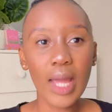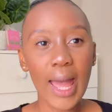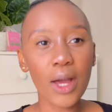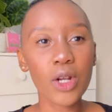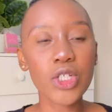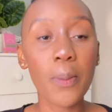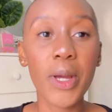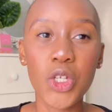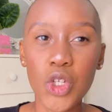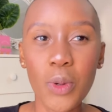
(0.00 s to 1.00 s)
I got a job.
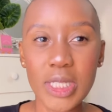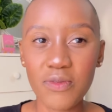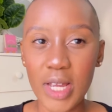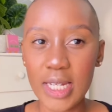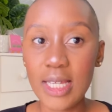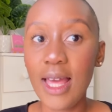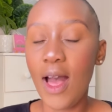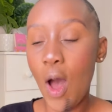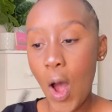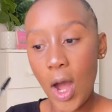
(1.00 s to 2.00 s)
And you know what's funny?
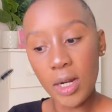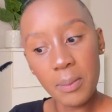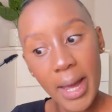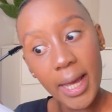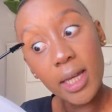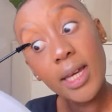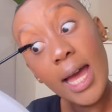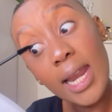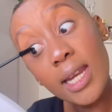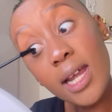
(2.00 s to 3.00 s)
On my
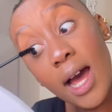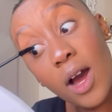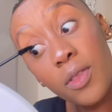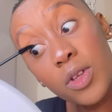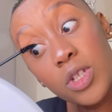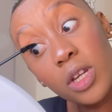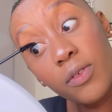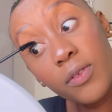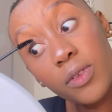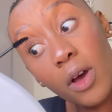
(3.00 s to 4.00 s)
calendar, on the
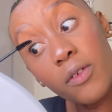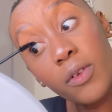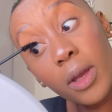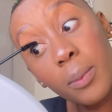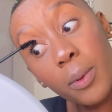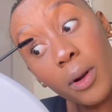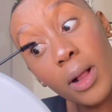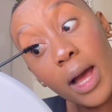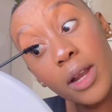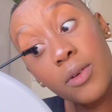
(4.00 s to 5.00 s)
25th of April,
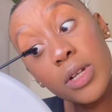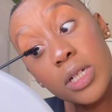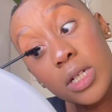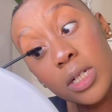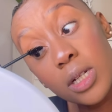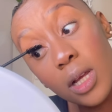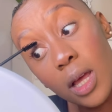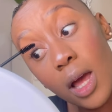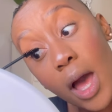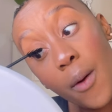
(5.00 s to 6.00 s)
I had written,
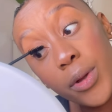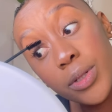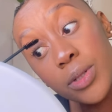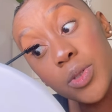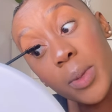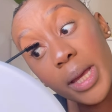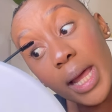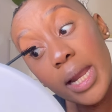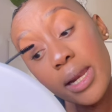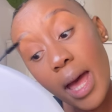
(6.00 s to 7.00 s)
I went onto my
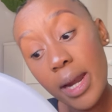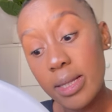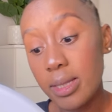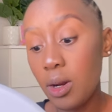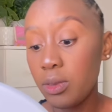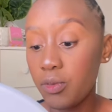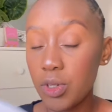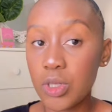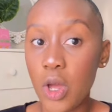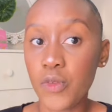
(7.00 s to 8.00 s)
calendar and I said on the
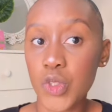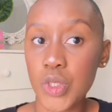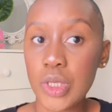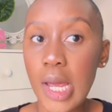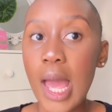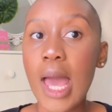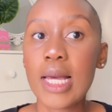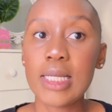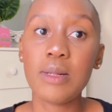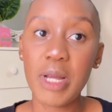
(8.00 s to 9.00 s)
1st of June,
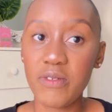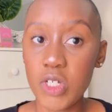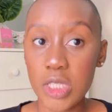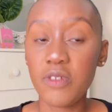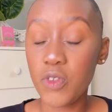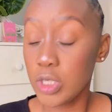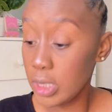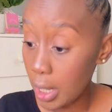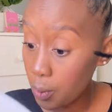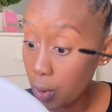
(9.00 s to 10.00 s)
said manifested first
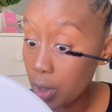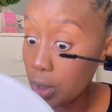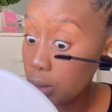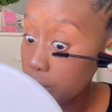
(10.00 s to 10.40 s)
day at work.